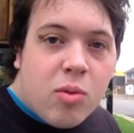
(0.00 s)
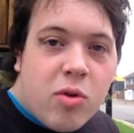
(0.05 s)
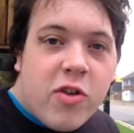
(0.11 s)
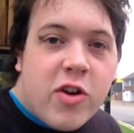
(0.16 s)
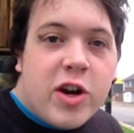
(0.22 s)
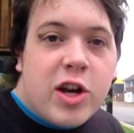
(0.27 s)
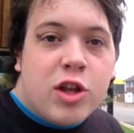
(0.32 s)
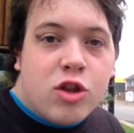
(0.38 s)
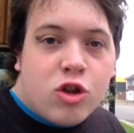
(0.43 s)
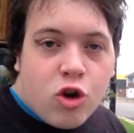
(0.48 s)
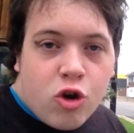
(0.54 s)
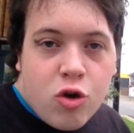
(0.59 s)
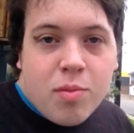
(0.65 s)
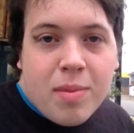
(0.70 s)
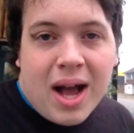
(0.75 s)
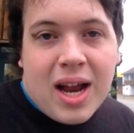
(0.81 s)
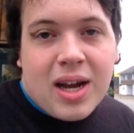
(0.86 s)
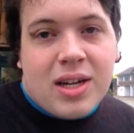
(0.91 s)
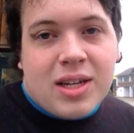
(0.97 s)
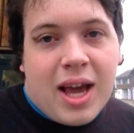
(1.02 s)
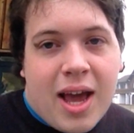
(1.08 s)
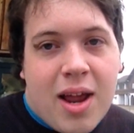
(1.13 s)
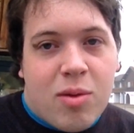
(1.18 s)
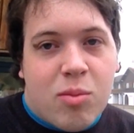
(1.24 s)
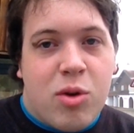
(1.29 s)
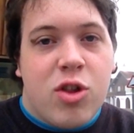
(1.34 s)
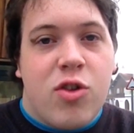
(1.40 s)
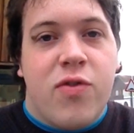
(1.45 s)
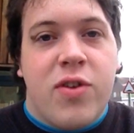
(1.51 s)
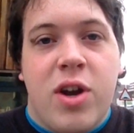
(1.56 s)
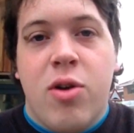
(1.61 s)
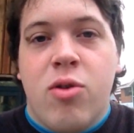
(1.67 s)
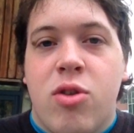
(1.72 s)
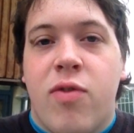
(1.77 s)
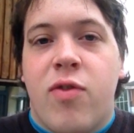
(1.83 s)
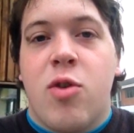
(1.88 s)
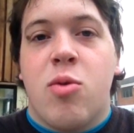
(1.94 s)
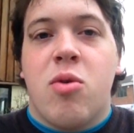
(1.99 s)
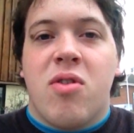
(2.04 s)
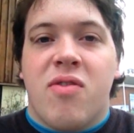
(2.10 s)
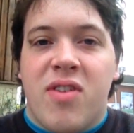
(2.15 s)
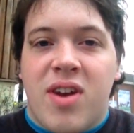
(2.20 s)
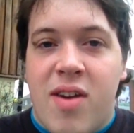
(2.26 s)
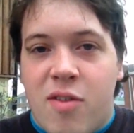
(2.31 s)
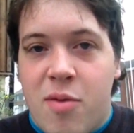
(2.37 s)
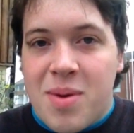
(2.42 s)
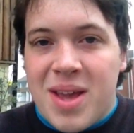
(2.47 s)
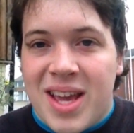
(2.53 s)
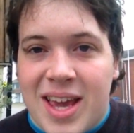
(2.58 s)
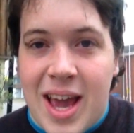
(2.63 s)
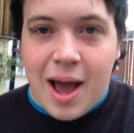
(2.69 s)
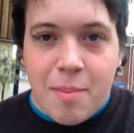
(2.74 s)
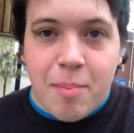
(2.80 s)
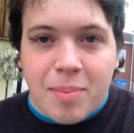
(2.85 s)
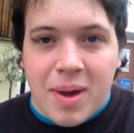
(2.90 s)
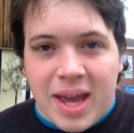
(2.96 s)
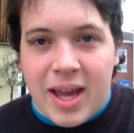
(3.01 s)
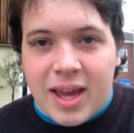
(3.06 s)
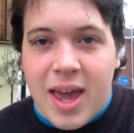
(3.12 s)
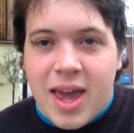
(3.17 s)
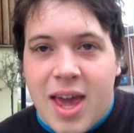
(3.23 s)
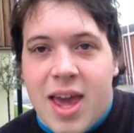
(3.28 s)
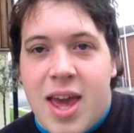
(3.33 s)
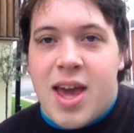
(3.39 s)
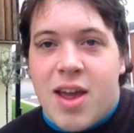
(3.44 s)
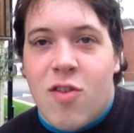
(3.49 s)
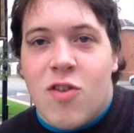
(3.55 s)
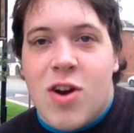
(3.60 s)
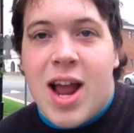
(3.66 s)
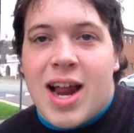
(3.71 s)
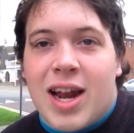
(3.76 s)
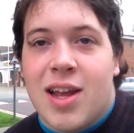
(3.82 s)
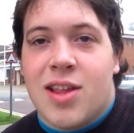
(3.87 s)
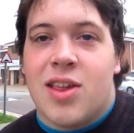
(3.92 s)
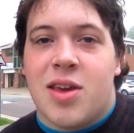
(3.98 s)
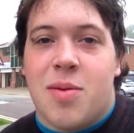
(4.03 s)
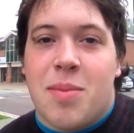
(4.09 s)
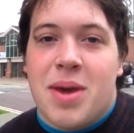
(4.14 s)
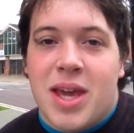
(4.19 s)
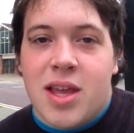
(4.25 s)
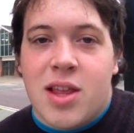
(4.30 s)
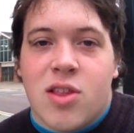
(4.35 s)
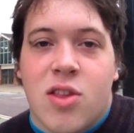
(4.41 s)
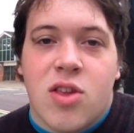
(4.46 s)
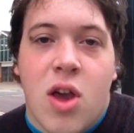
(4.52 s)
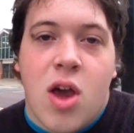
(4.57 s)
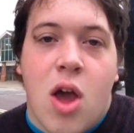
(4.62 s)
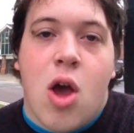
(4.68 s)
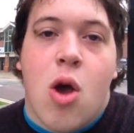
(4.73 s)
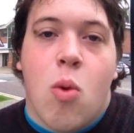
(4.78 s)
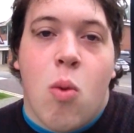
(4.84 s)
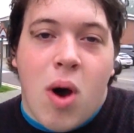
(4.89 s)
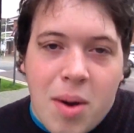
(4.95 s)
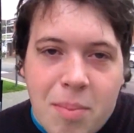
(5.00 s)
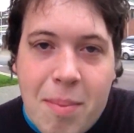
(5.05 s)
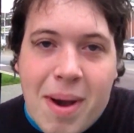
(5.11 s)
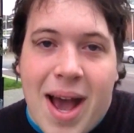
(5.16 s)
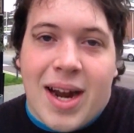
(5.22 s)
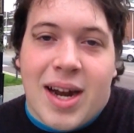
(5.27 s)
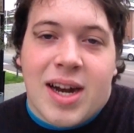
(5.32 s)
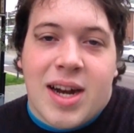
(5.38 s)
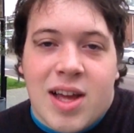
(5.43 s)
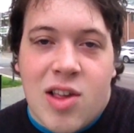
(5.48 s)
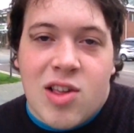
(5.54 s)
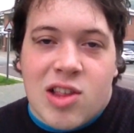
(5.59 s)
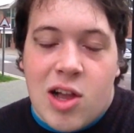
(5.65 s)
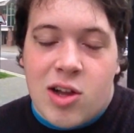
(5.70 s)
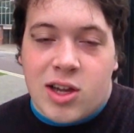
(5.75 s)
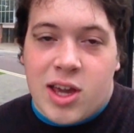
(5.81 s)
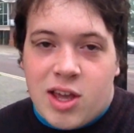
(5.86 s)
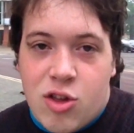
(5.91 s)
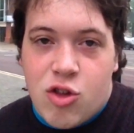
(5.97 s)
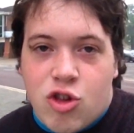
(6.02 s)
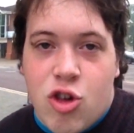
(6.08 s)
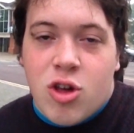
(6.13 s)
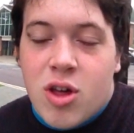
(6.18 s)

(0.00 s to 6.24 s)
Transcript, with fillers: we're in a 2-man tent, which for those of you who have never been camping, in reality means 1 man in his luggage.